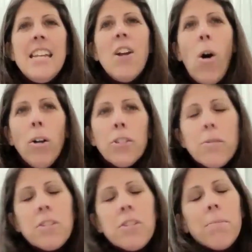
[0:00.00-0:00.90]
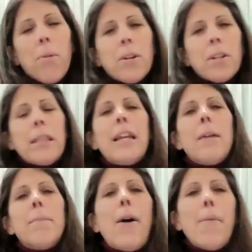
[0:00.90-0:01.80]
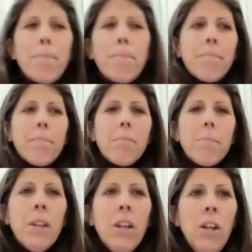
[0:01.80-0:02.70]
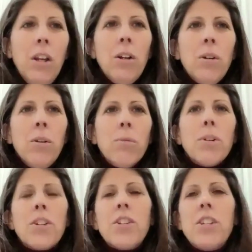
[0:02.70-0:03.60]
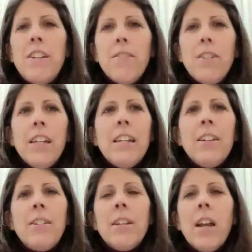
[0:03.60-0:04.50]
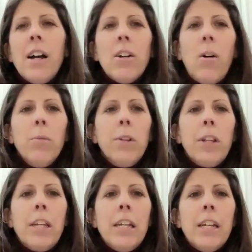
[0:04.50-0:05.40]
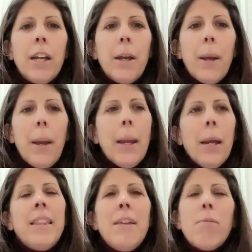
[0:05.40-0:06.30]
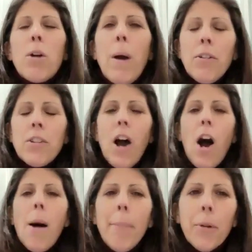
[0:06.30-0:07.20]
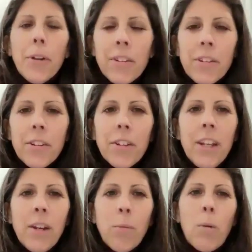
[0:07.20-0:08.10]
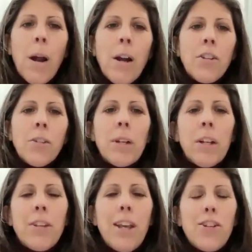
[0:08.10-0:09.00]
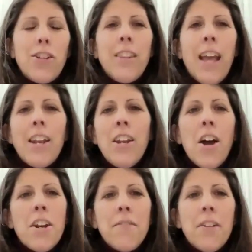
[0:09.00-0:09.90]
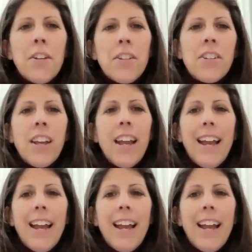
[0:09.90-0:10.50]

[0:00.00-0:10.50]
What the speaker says: It also is important to think about receiving is not only it requires a humbleness. It requires a realization that none of us